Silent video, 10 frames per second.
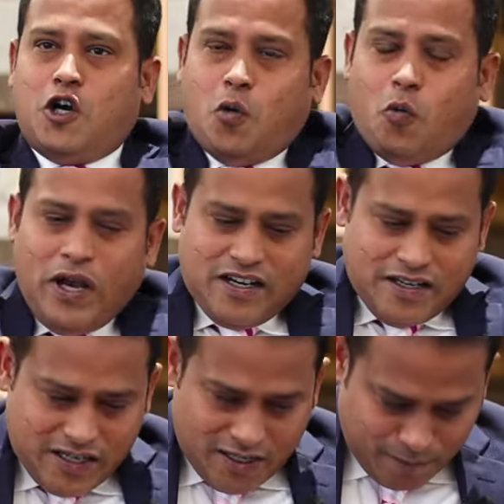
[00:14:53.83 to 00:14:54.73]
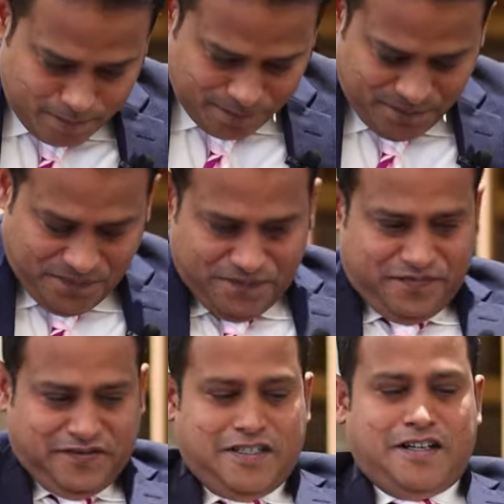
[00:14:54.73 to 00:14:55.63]
Well,
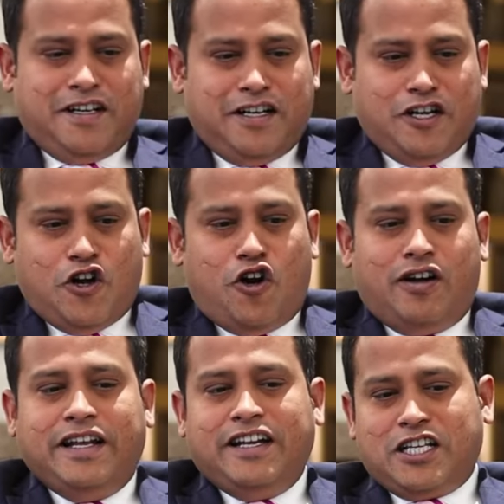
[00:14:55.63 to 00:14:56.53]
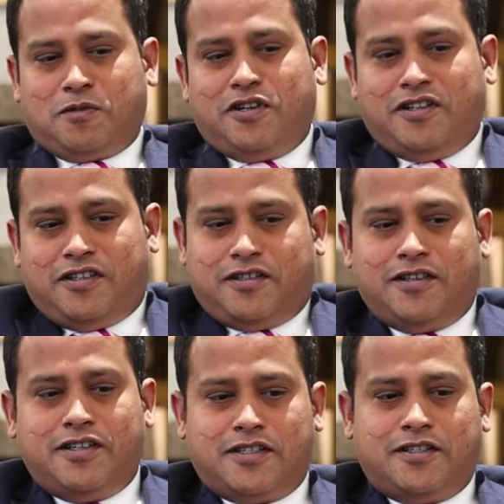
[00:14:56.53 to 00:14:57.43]
Holiday Inn Express
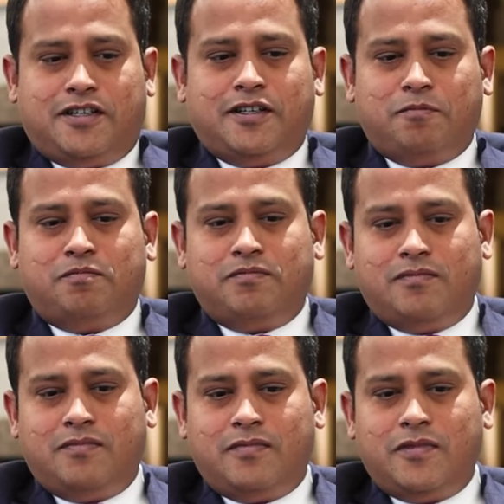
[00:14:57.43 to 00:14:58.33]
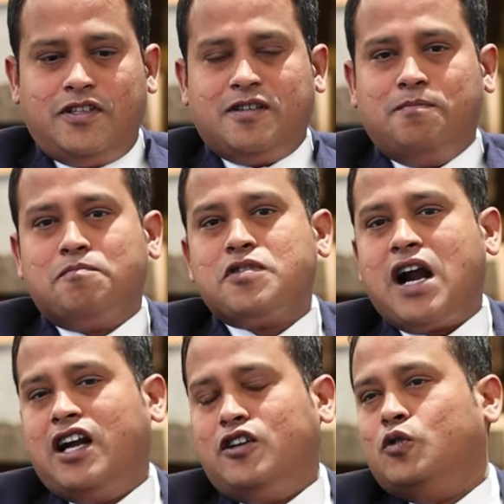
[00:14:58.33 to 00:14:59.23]
is a
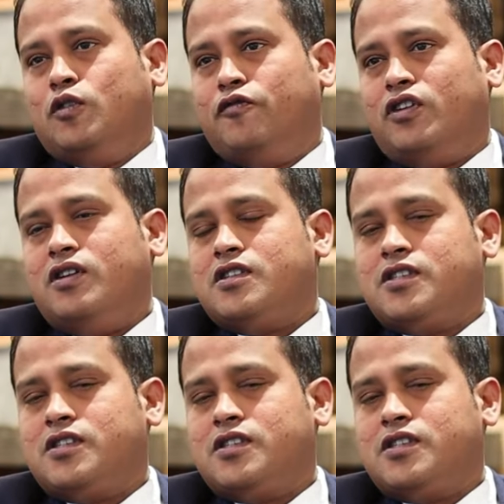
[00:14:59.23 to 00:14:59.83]
brand known for a